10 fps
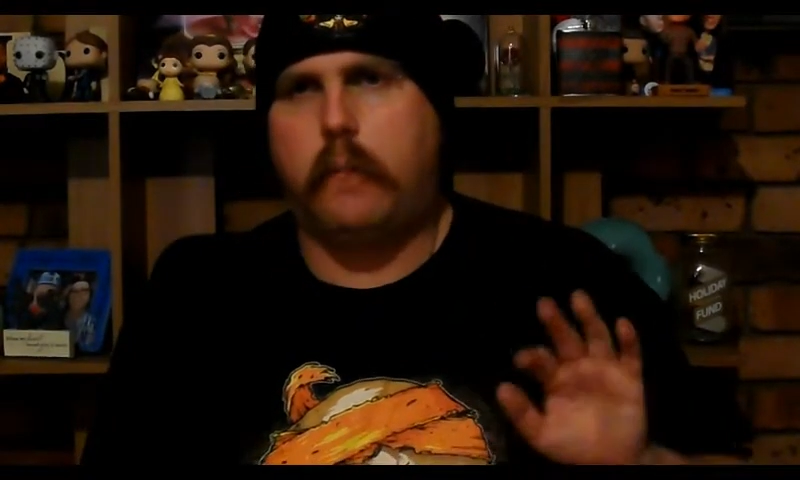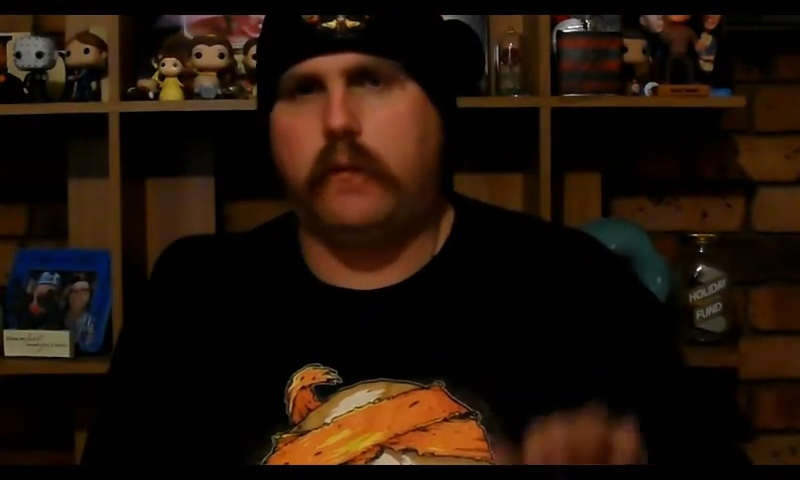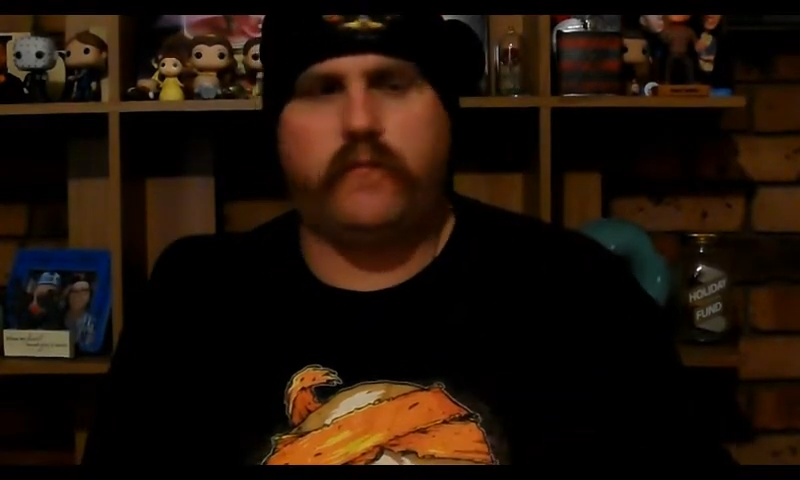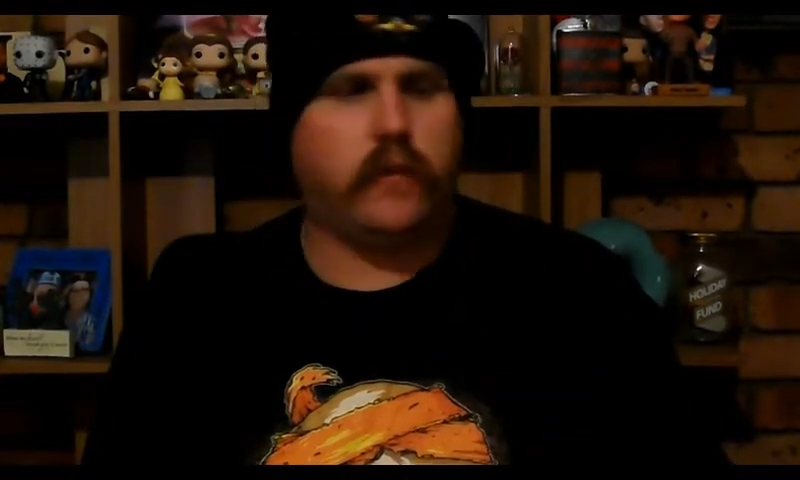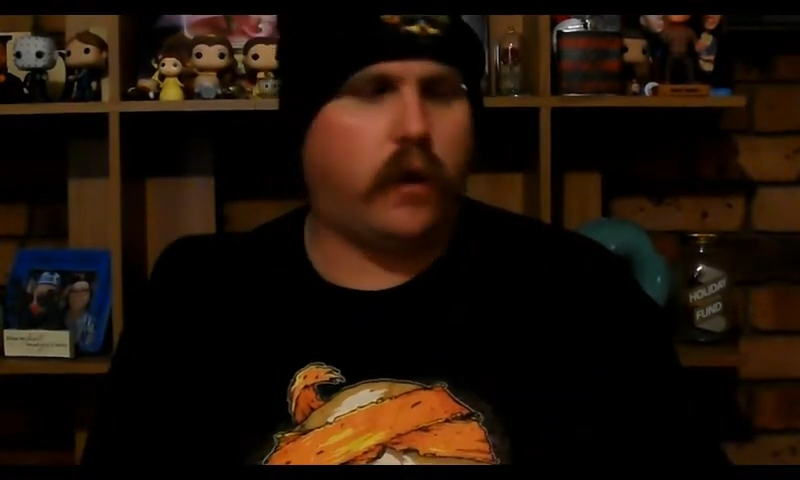
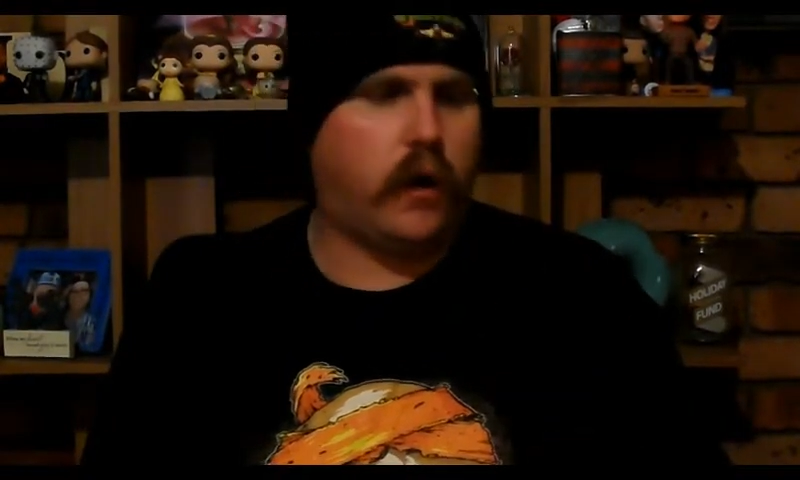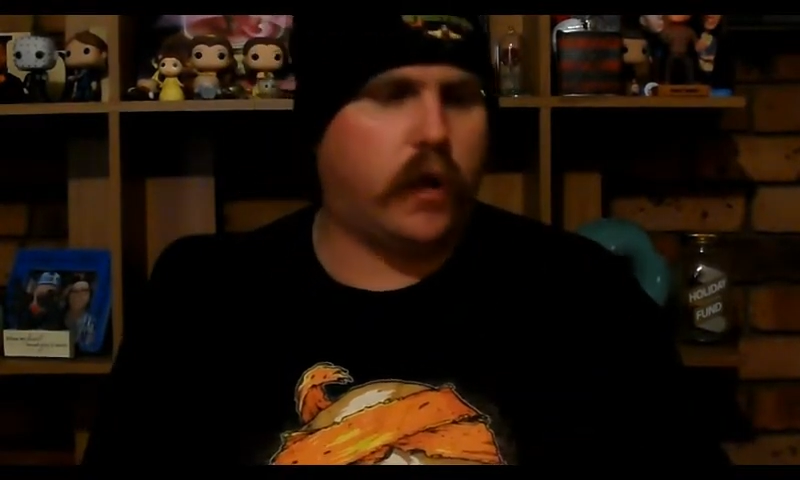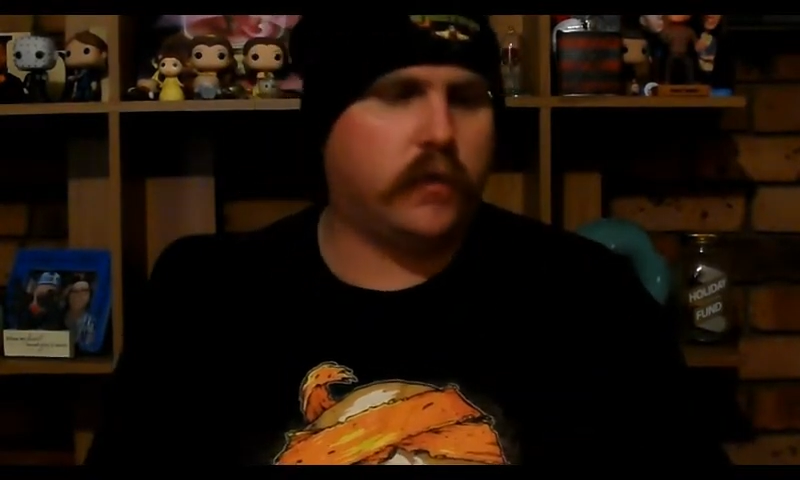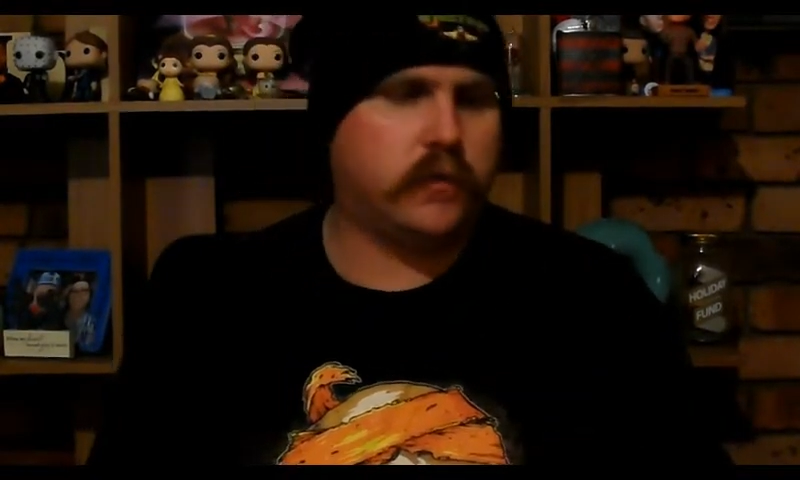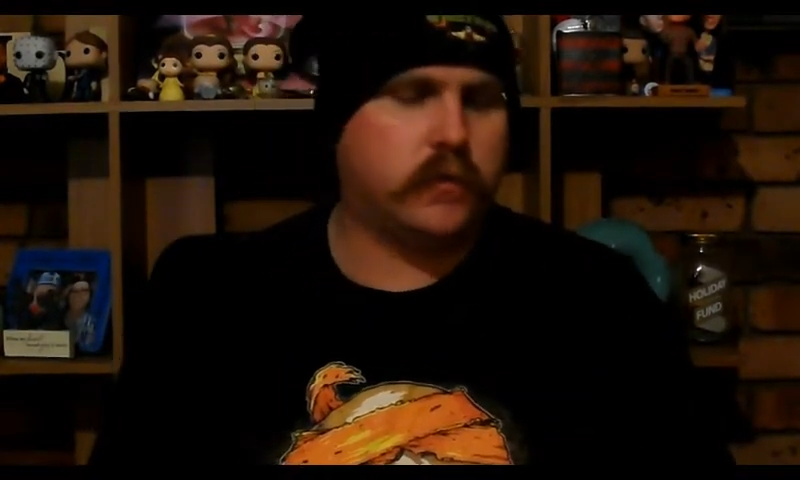Amityville
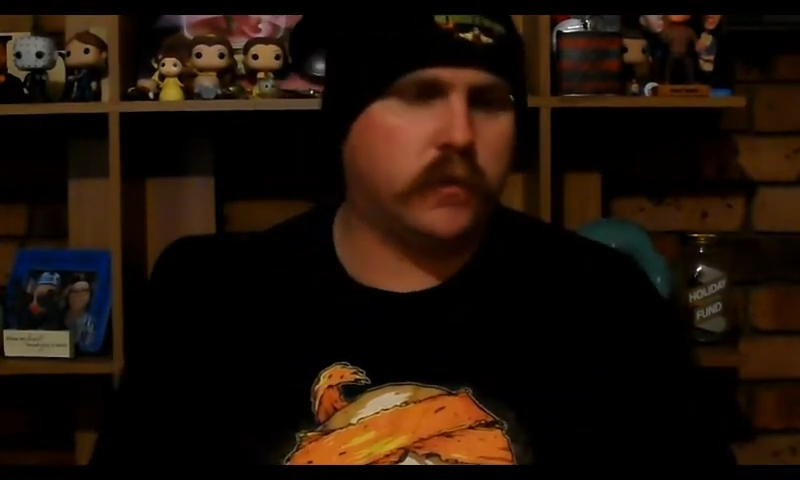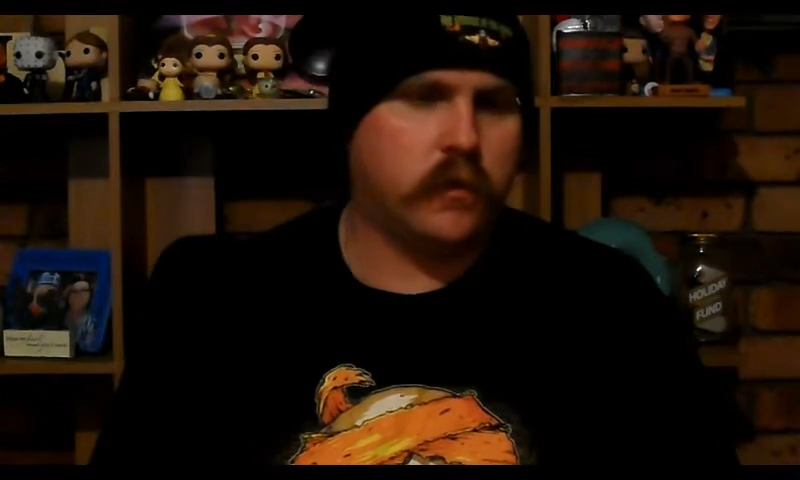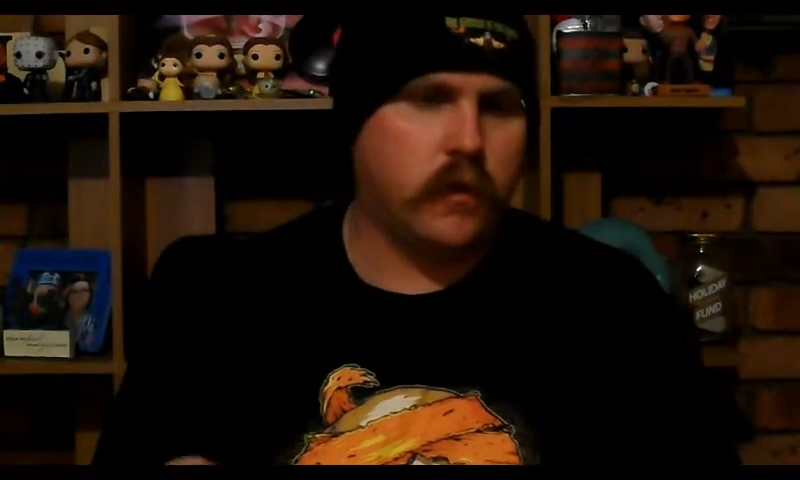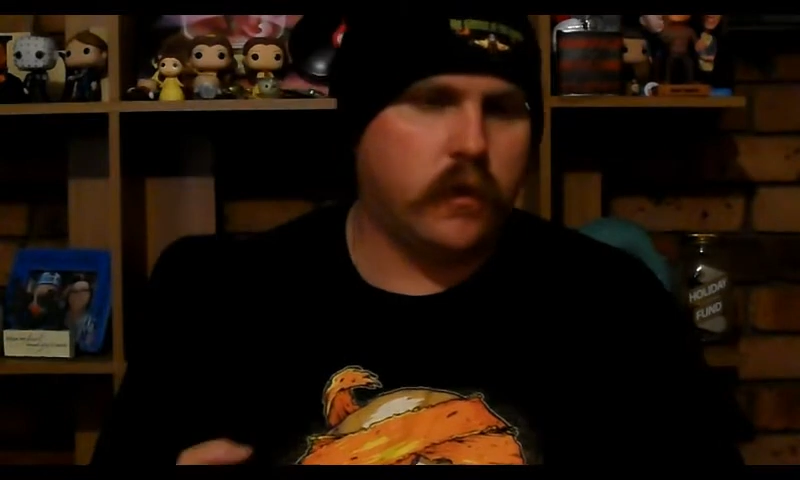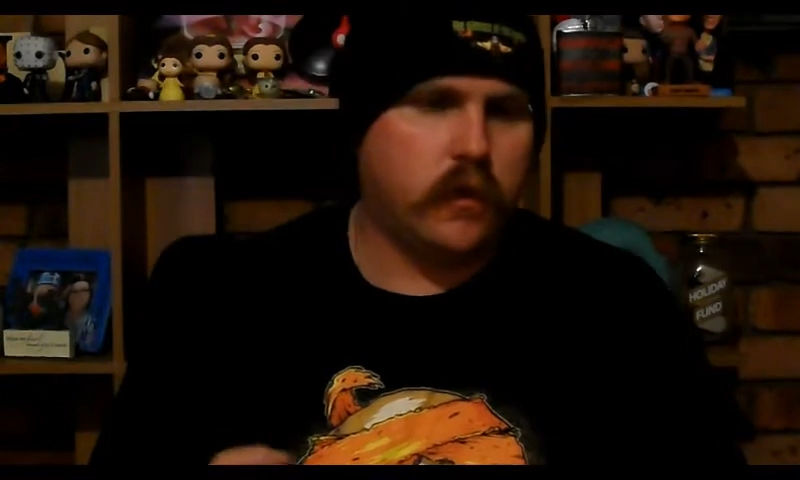Island
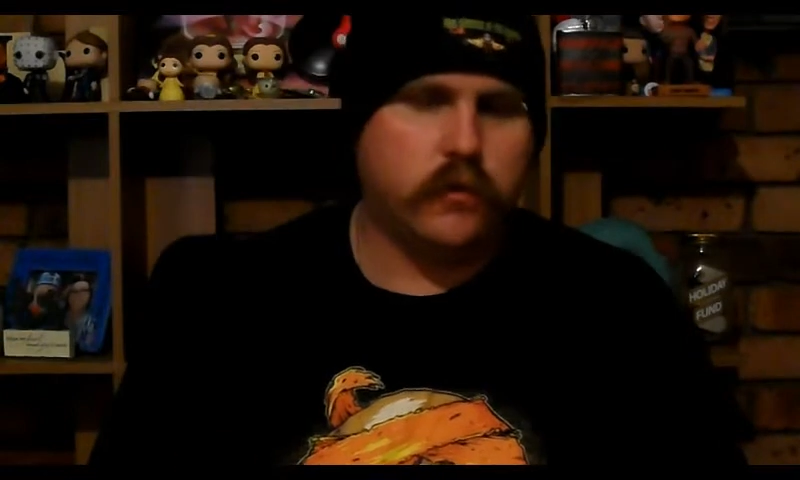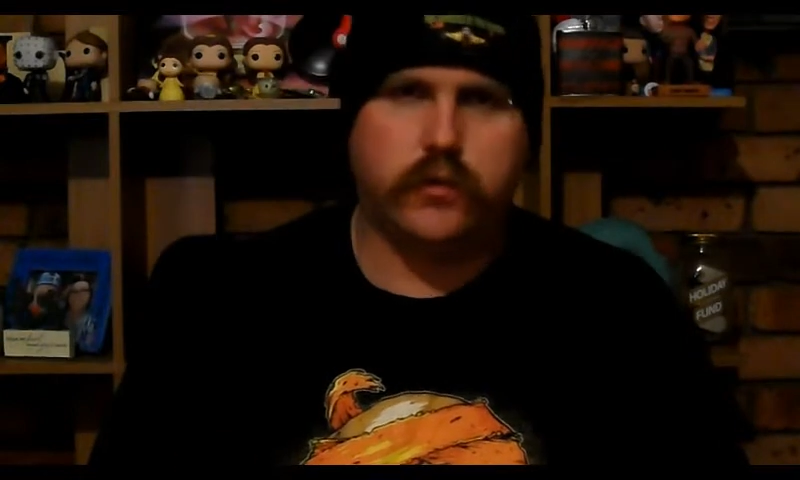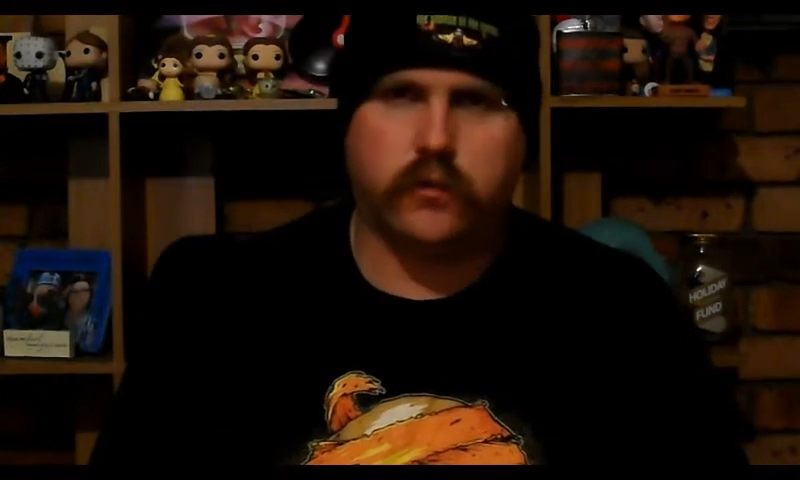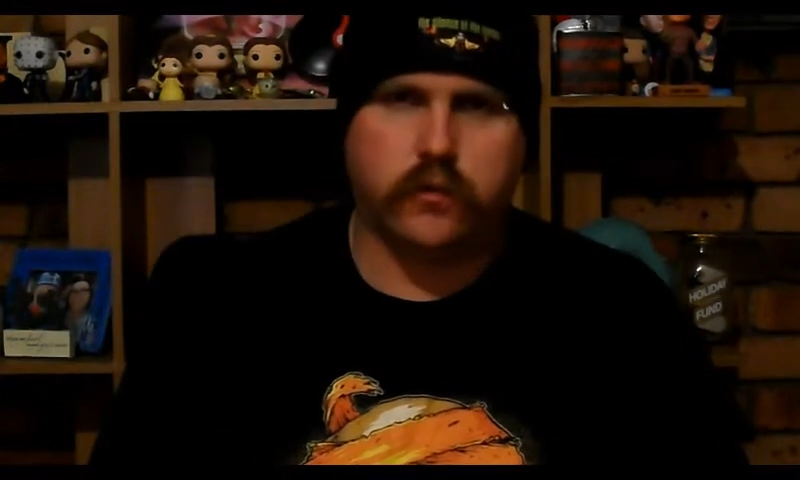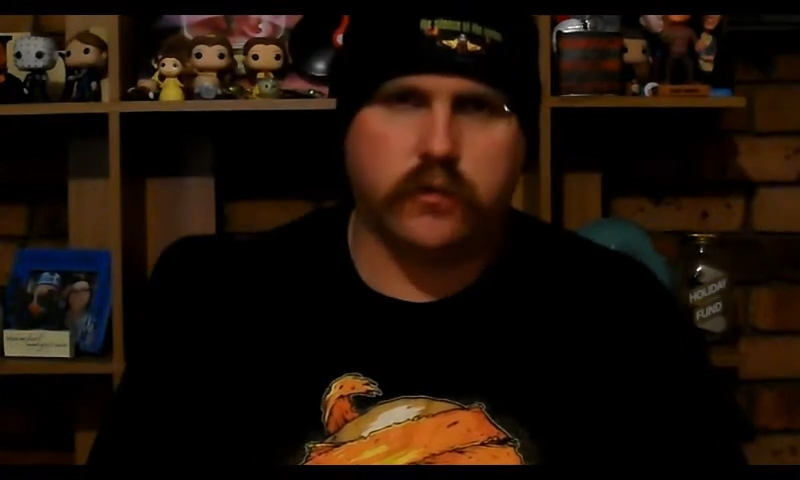
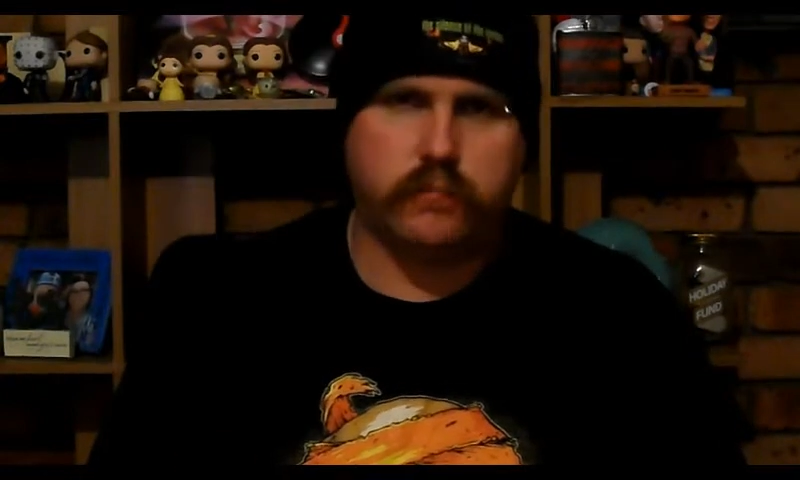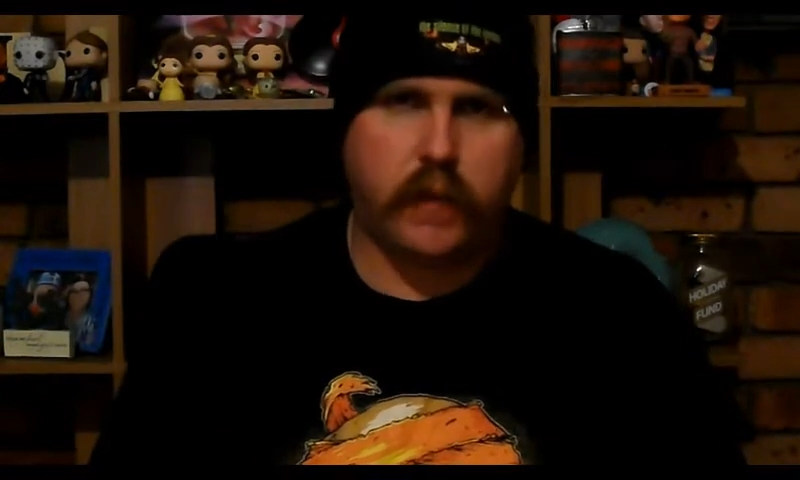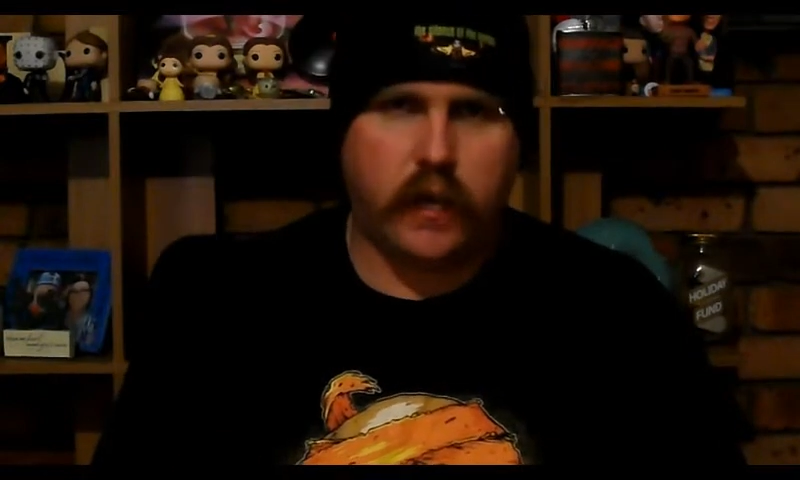Jaws